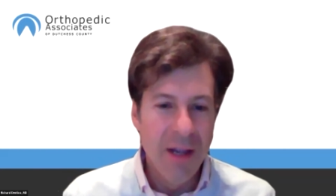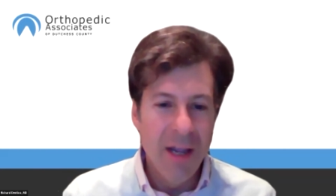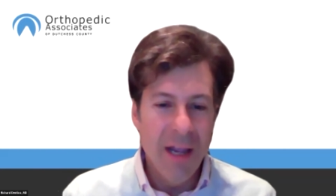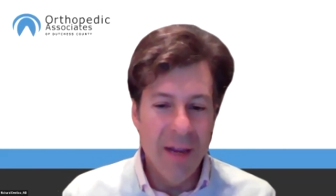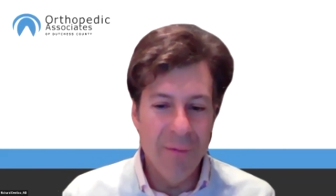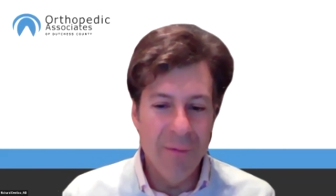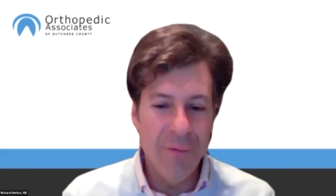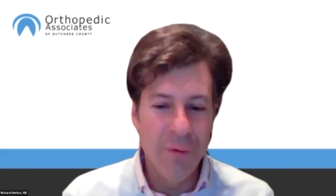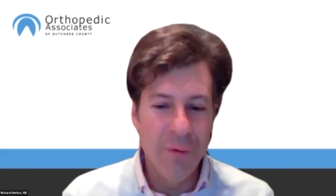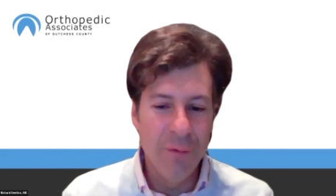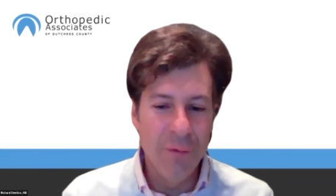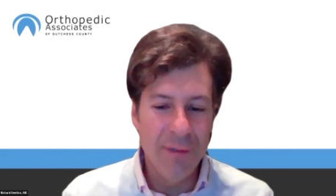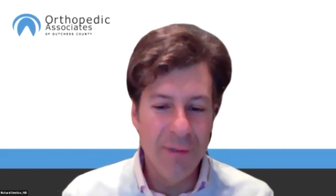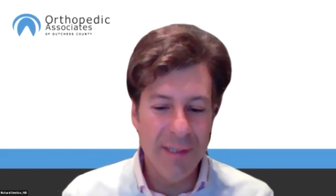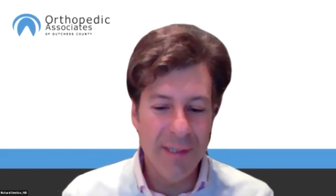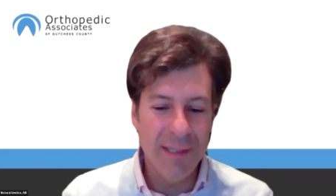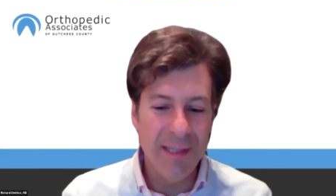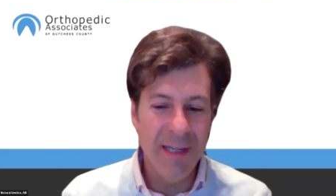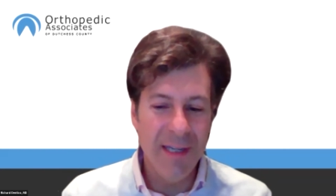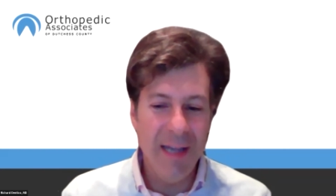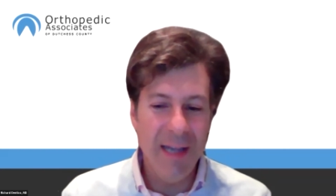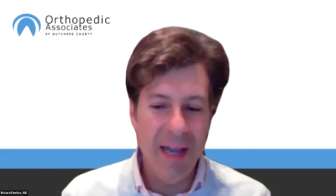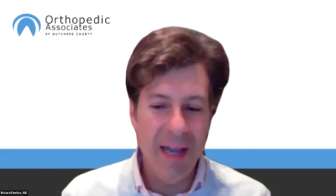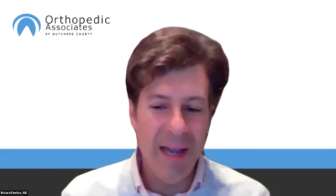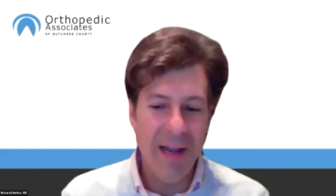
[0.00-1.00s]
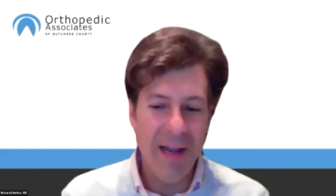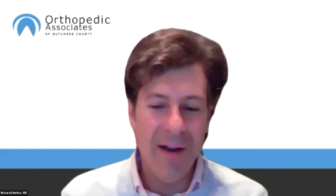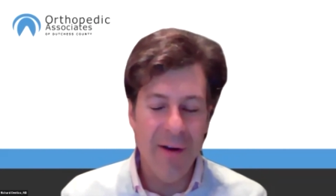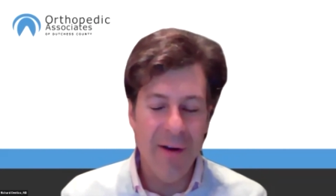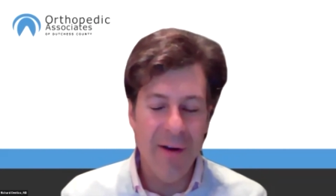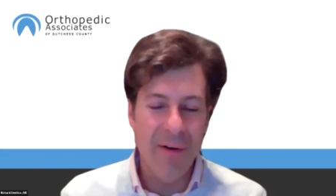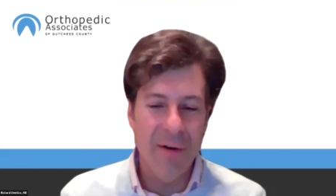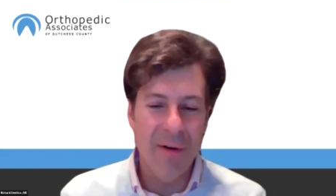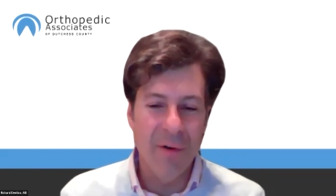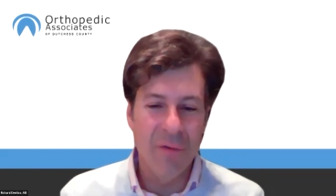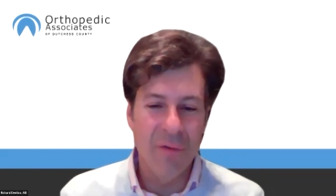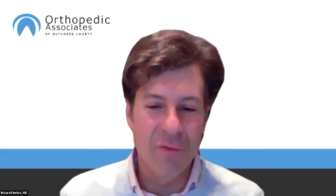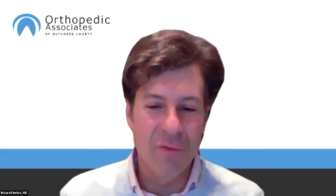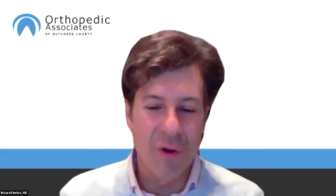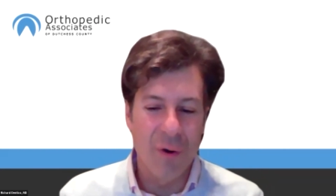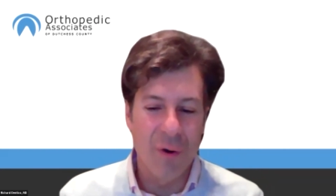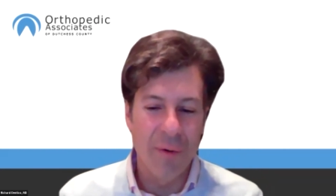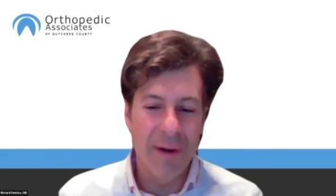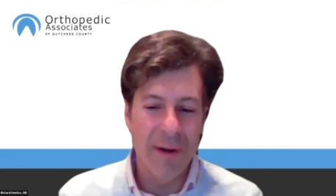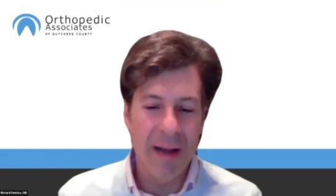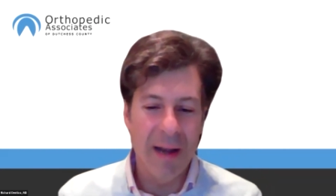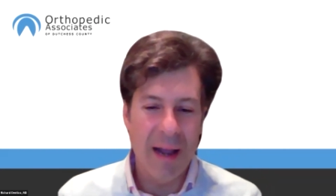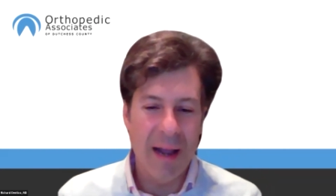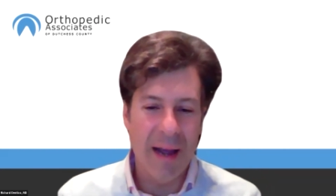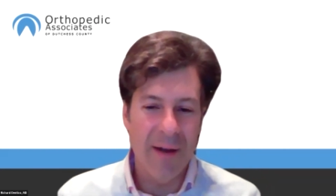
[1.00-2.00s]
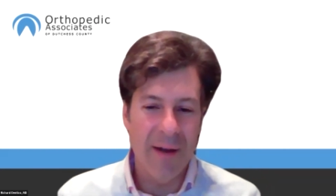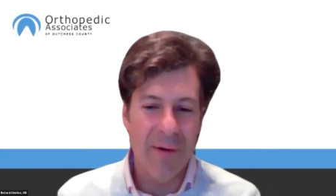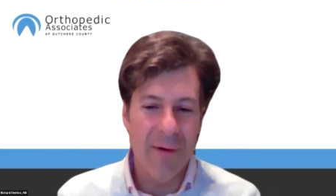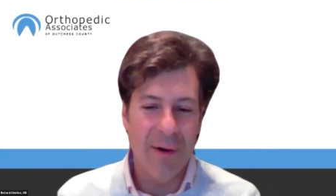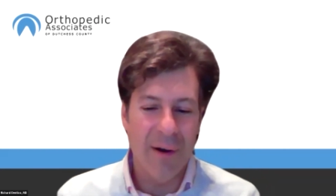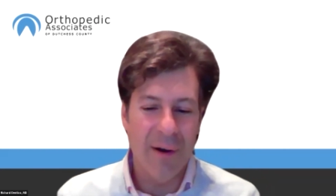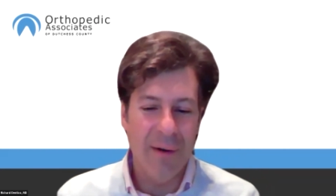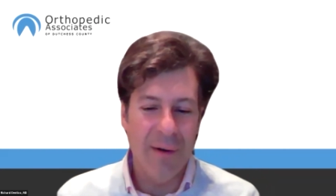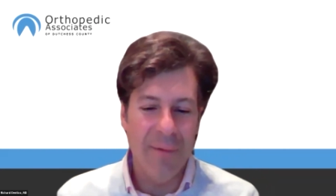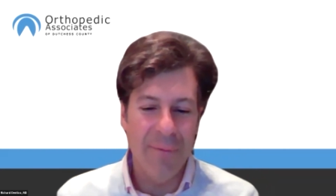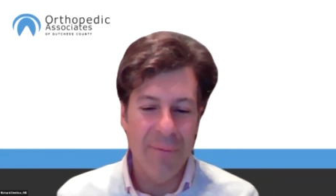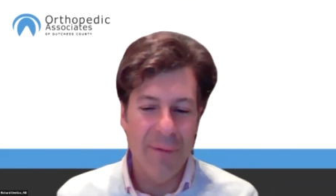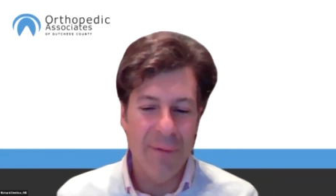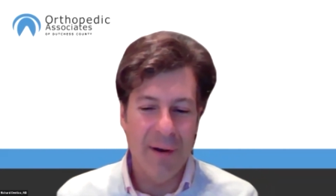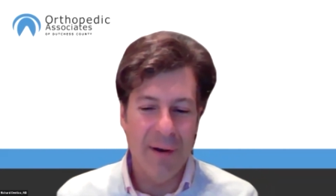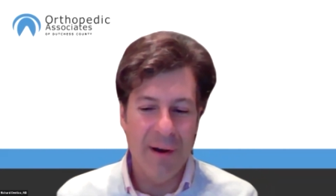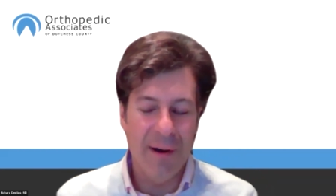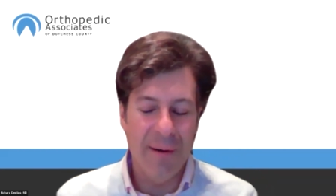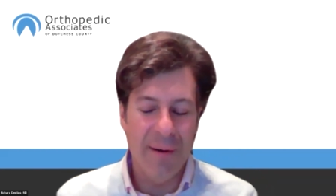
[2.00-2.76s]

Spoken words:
If you see hair growing out of